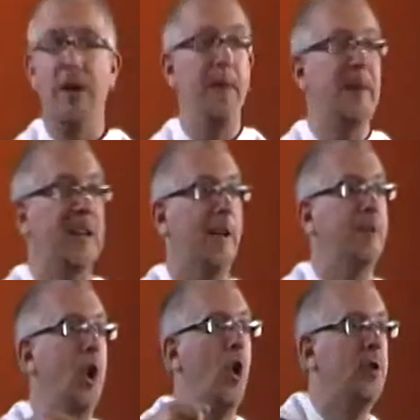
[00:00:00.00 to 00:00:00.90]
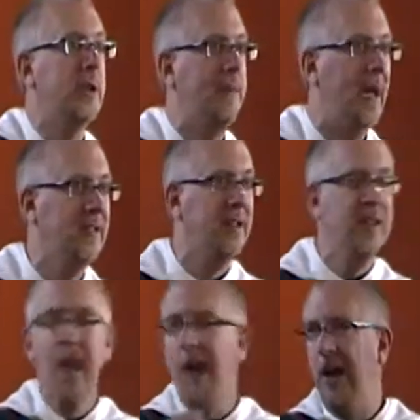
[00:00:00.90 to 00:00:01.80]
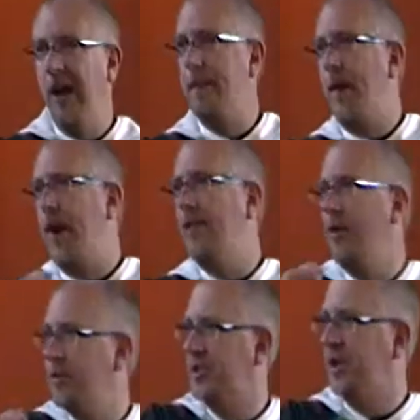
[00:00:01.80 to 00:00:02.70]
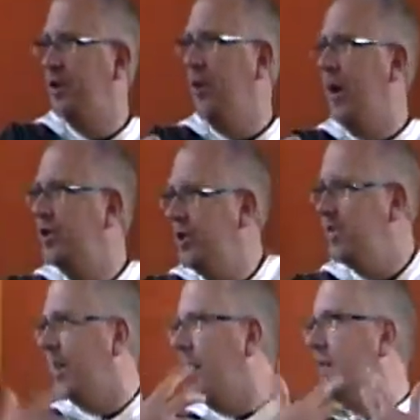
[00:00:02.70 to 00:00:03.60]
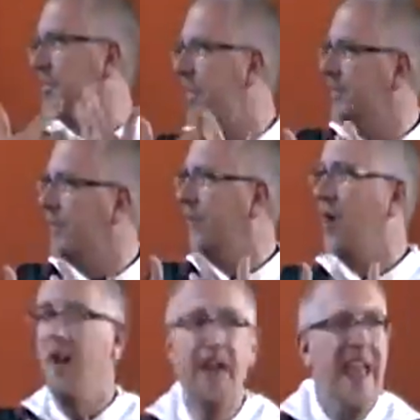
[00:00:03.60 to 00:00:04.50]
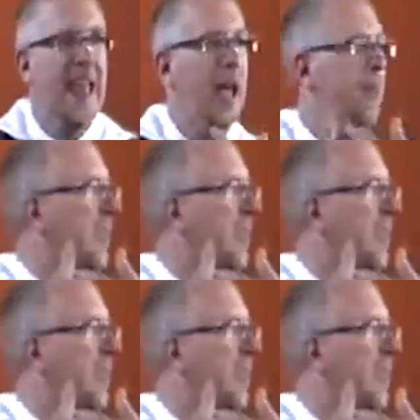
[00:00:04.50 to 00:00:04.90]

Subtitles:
We can become codependent upon those situations and get ourselves involved